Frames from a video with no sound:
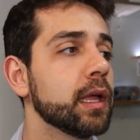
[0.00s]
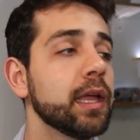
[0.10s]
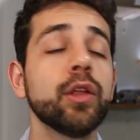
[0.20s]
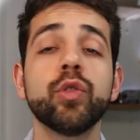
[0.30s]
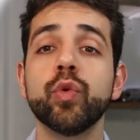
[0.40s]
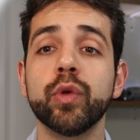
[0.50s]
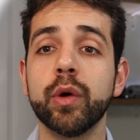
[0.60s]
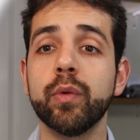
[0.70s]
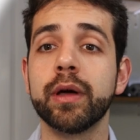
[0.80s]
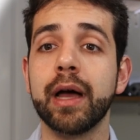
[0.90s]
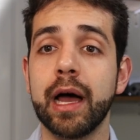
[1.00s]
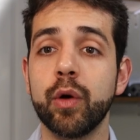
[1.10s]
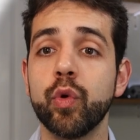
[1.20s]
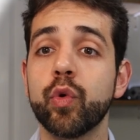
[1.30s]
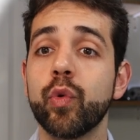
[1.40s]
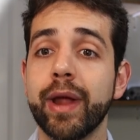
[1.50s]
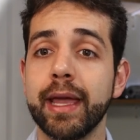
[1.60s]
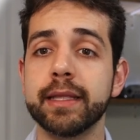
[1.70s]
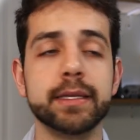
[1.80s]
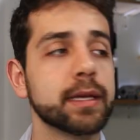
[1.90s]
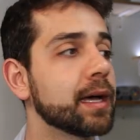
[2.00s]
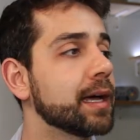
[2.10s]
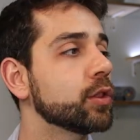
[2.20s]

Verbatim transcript: Here in tunnel, I will create